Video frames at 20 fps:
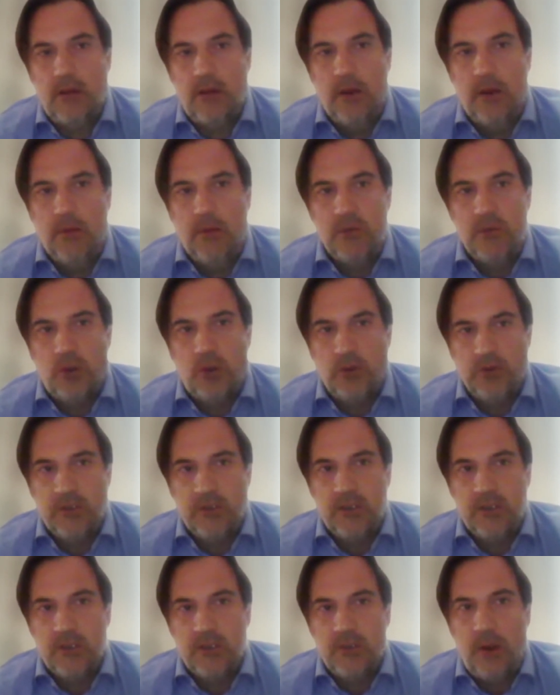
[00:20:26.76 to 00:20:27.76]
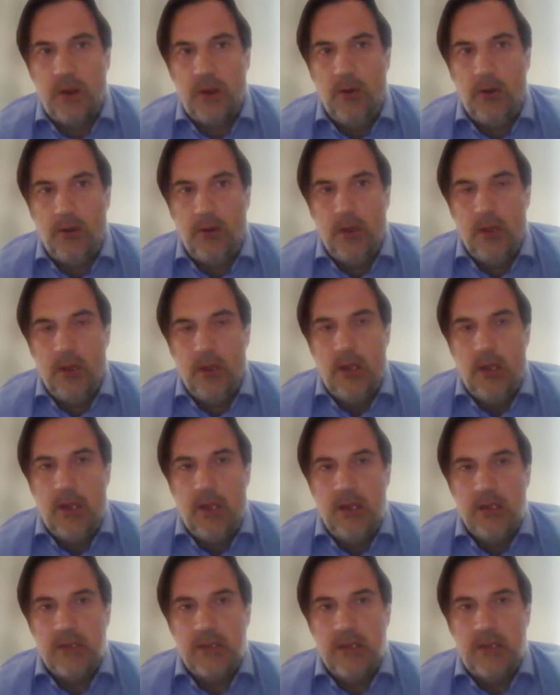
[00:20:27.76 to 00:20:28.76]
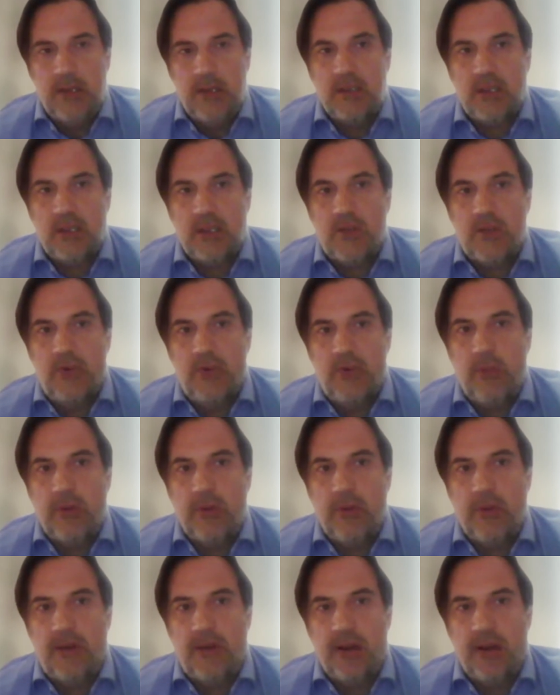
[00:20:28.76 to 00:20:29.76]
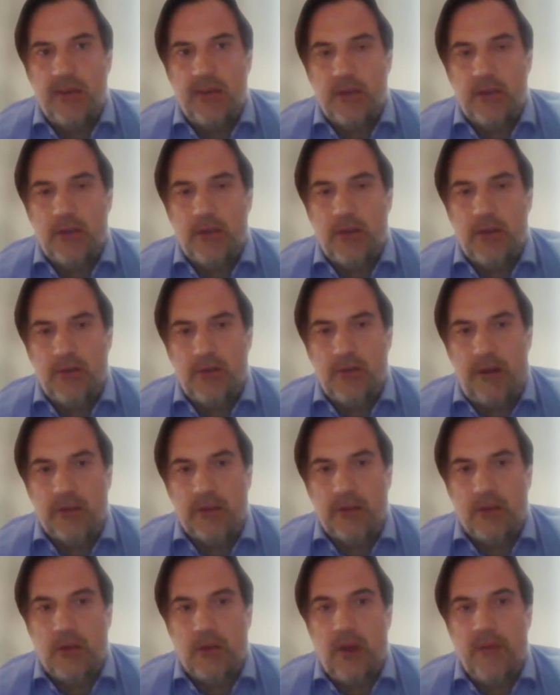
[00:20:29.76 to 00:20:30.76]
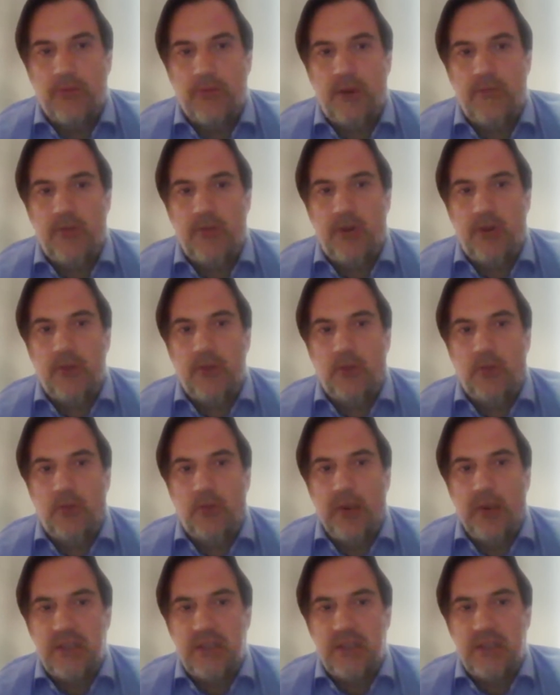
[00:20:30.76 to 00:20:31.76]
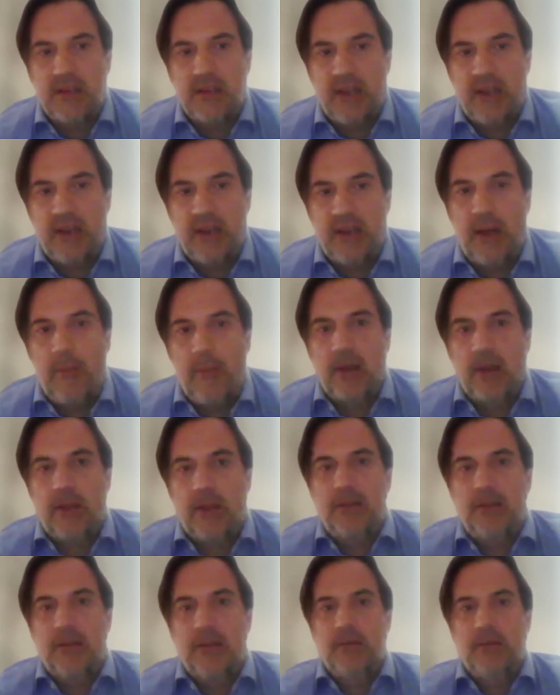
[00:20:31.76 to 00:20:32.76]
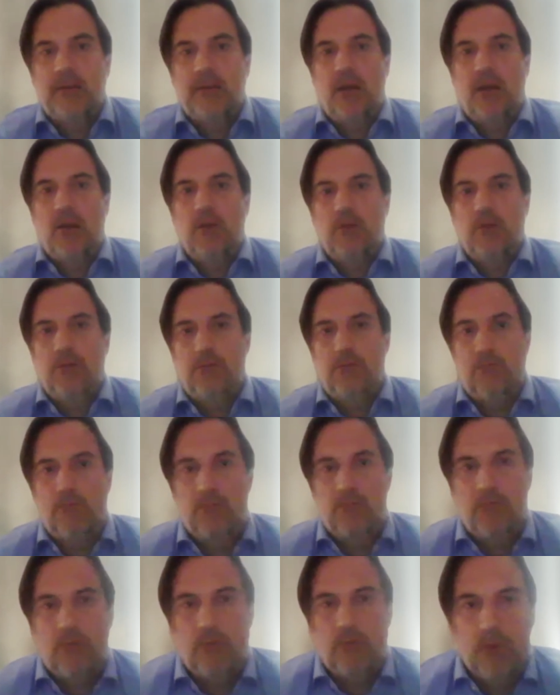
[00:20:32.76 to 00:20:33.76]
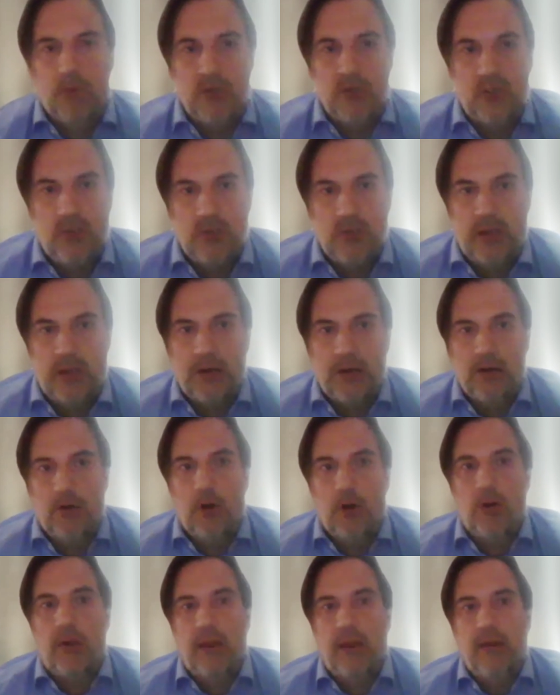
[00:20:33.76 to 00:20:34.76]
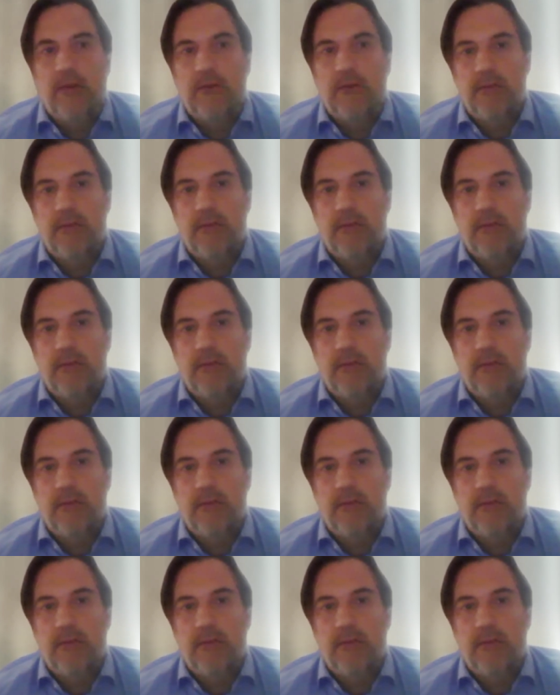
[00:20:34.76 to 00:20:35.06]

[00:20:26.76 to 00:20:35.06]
shows it as well, is that it's a contributing factor. You have to have a domestic dynamic that which you then lock in.